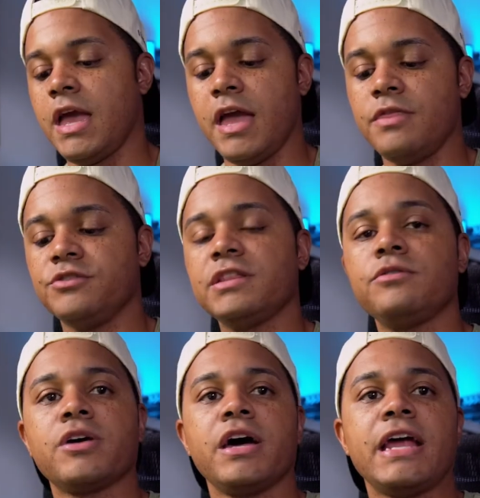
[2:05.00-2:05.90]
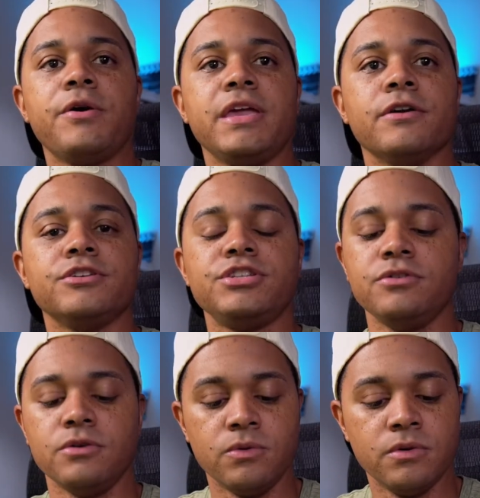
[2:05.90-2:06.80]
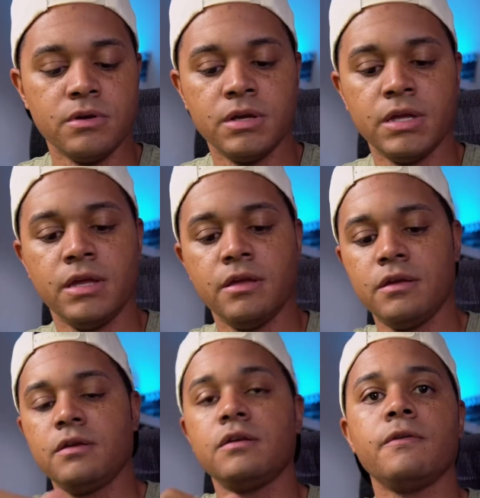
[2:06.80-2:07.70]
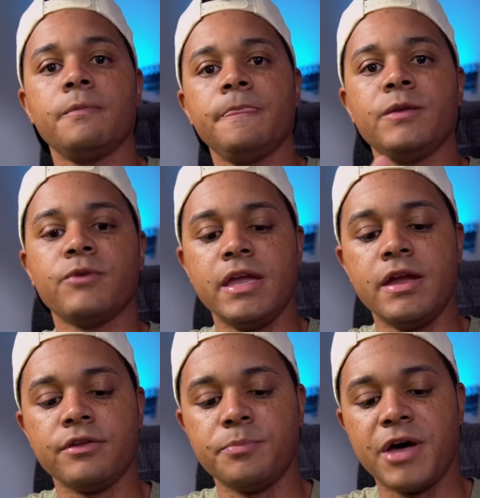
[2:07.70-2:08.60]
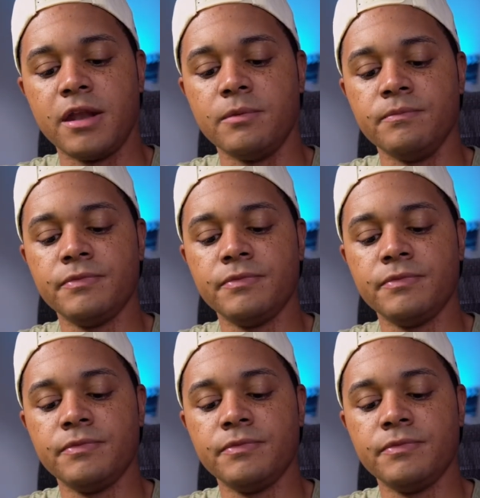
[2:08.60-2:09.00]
And there's a little cutout here too, right here at the bottom